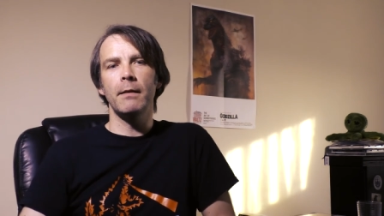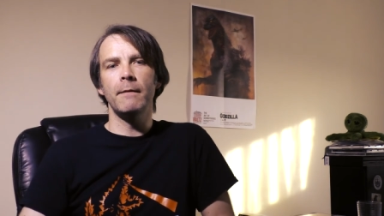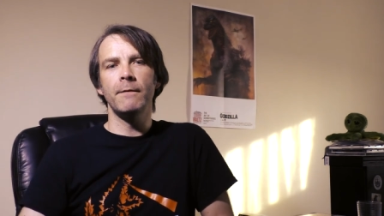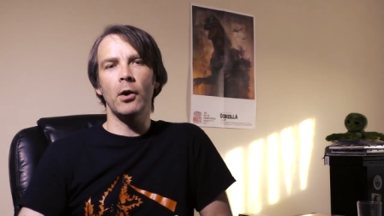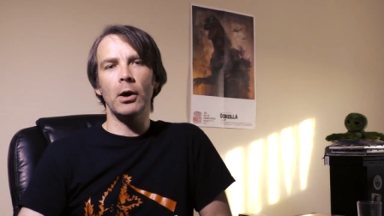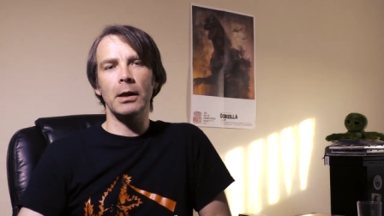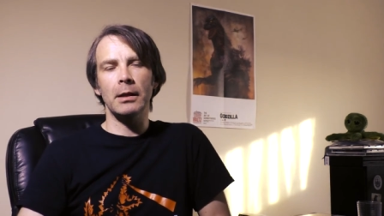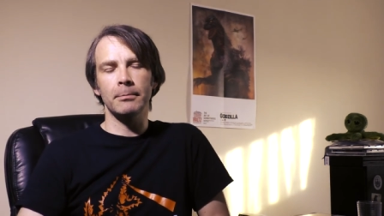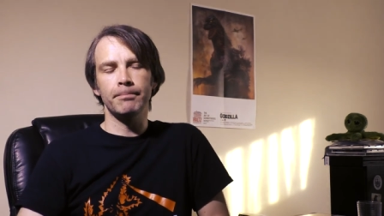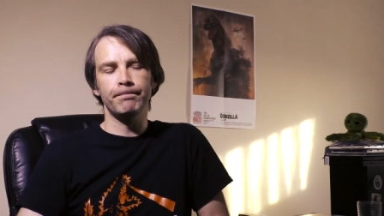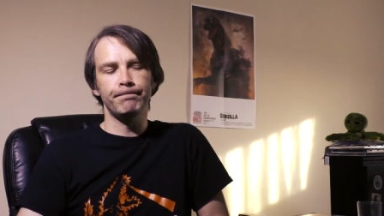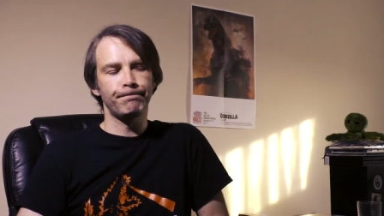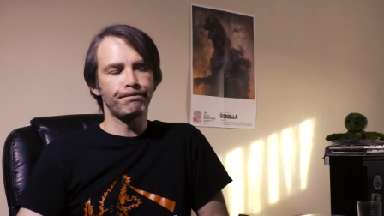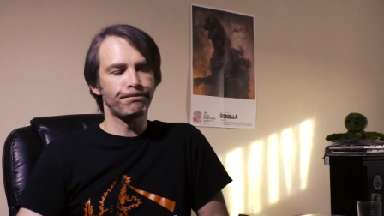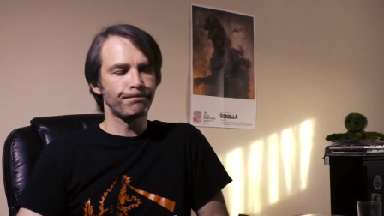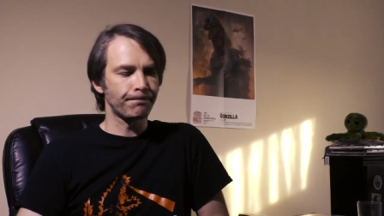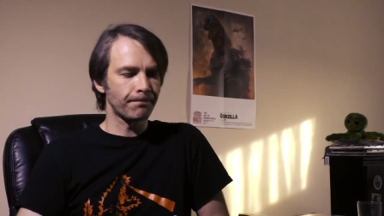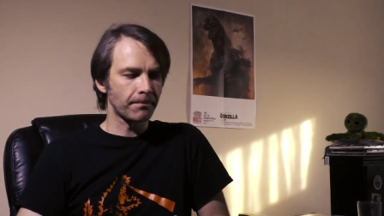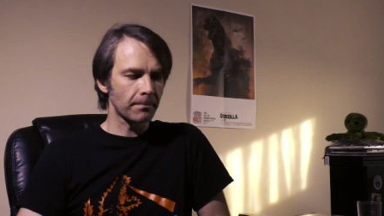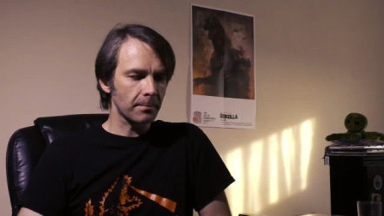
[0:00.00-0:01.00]
vinyl.
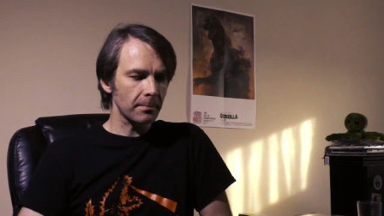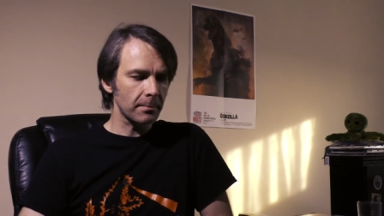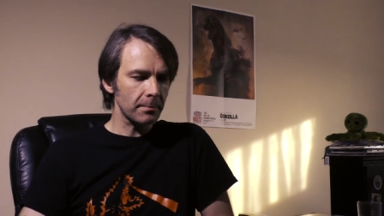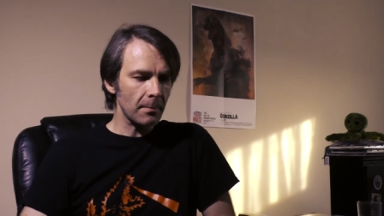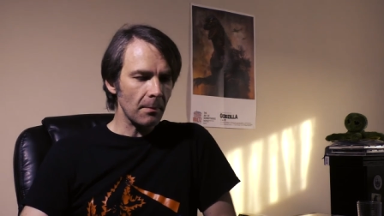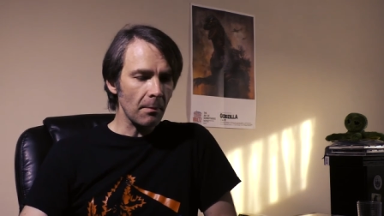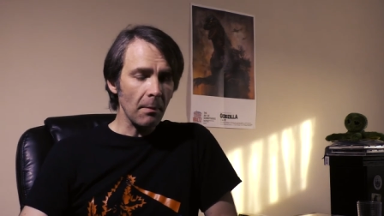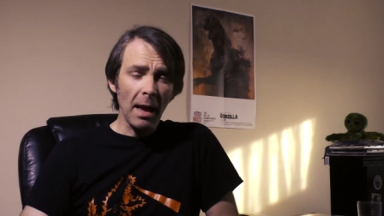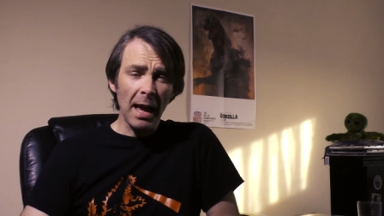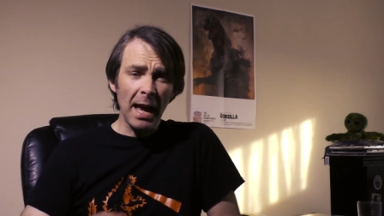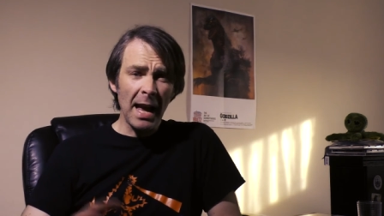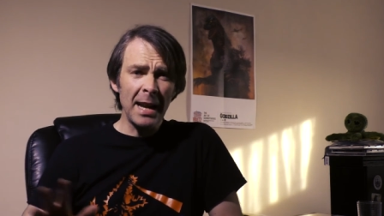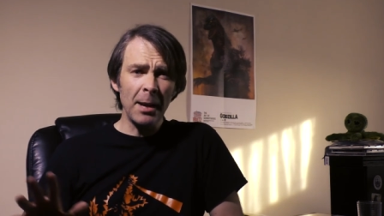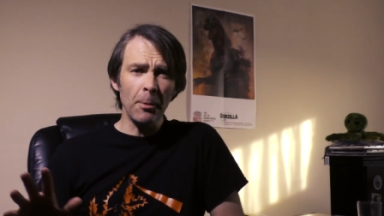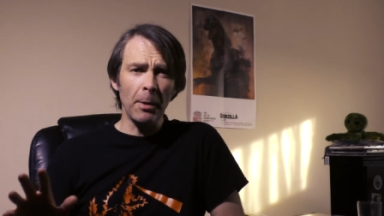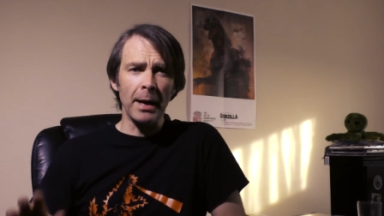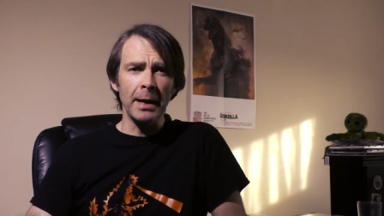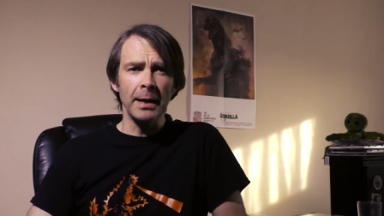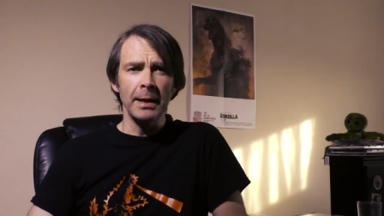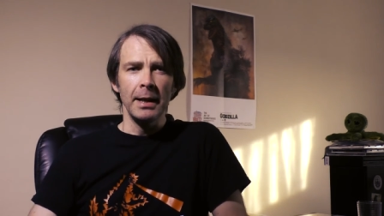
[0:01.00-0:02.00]

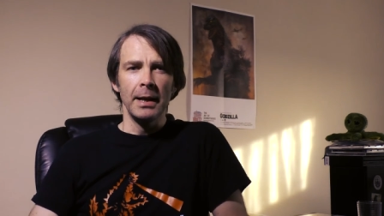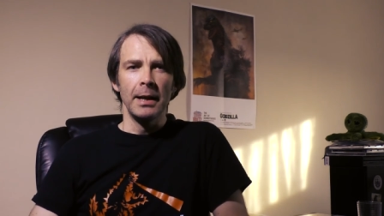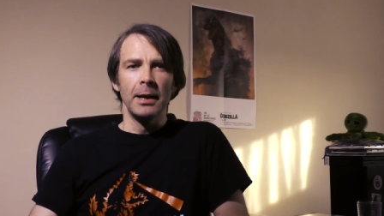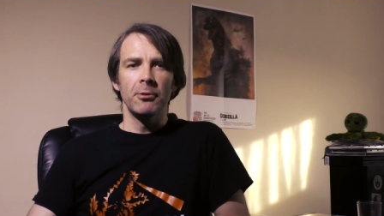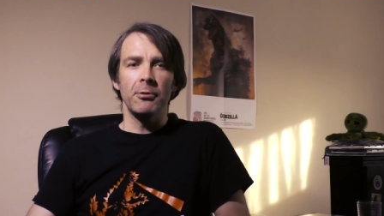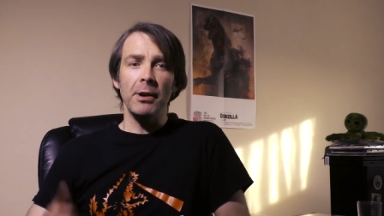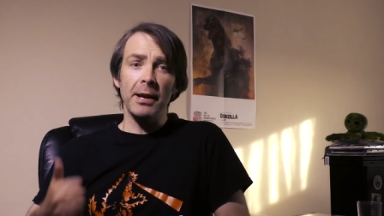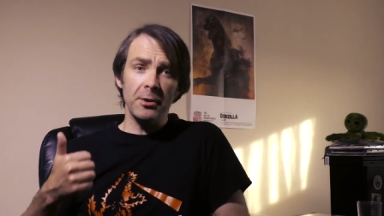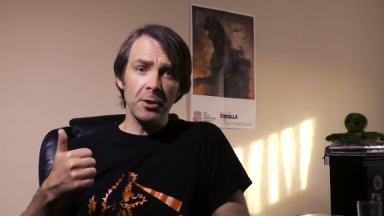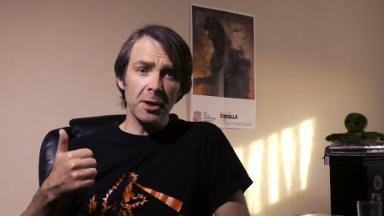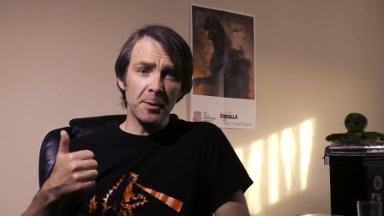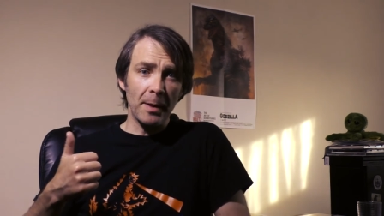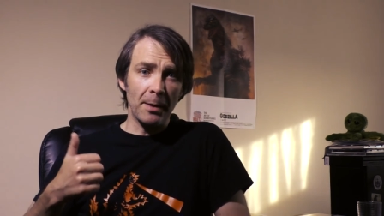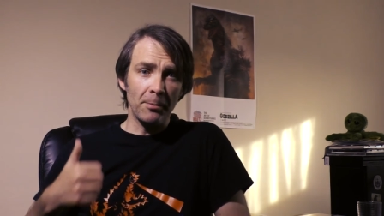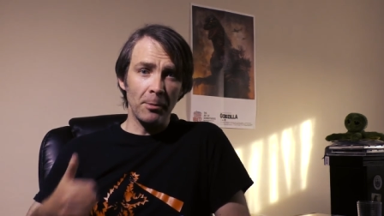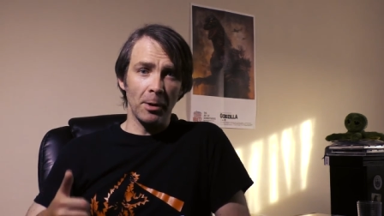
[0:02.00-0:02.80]
Anyway, great news about